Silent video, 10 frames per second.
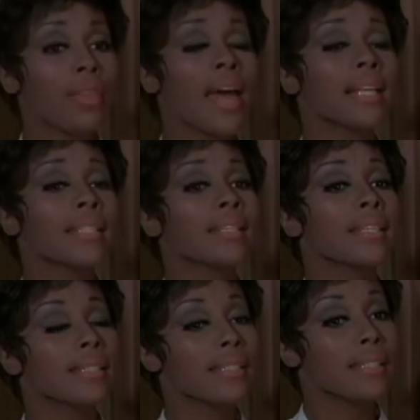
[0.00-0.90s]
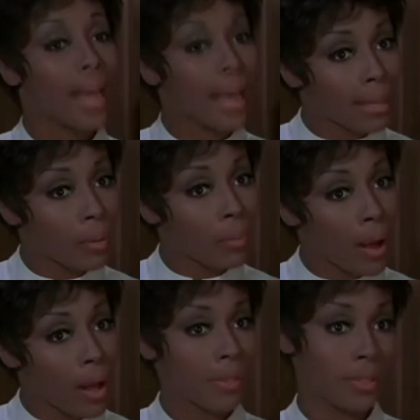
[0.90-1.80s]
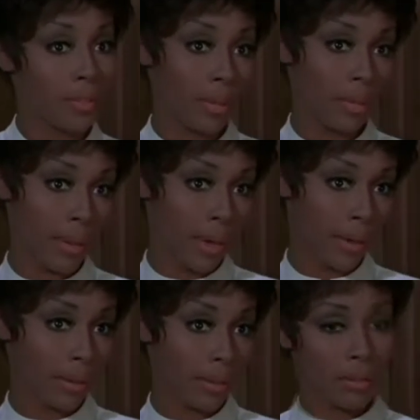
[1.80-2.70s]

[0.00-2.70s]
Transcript: That's exactly what bothers me about it.